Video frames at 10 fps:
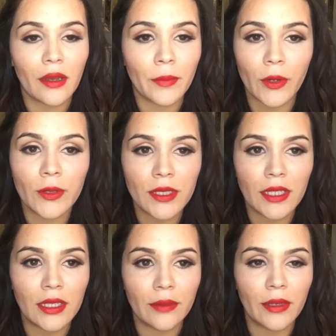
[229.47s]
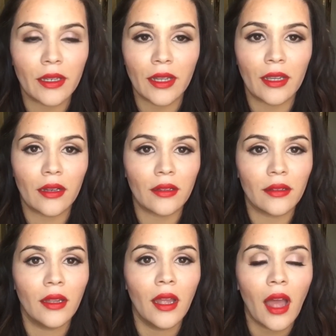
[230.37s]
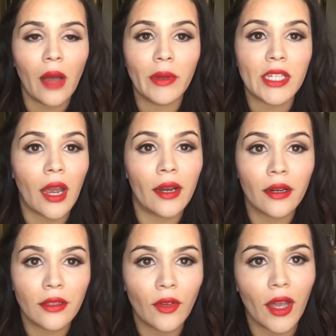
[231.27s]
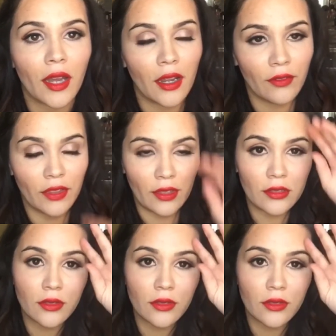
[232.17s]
a protein limit, like how much iron you had, everything.